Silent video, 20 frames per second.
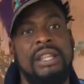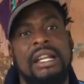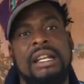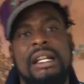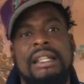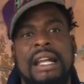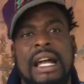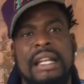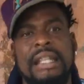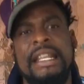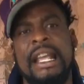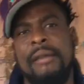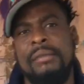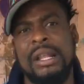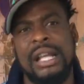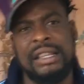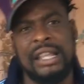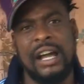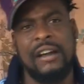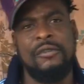We take that and name
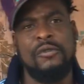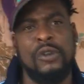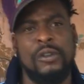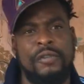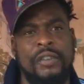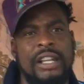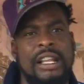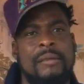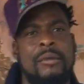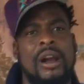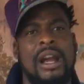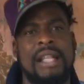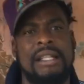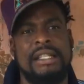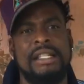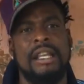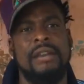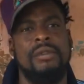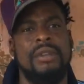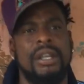that and vote for Labour right,
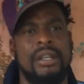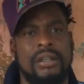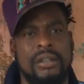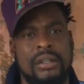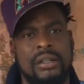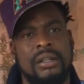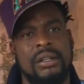see you here.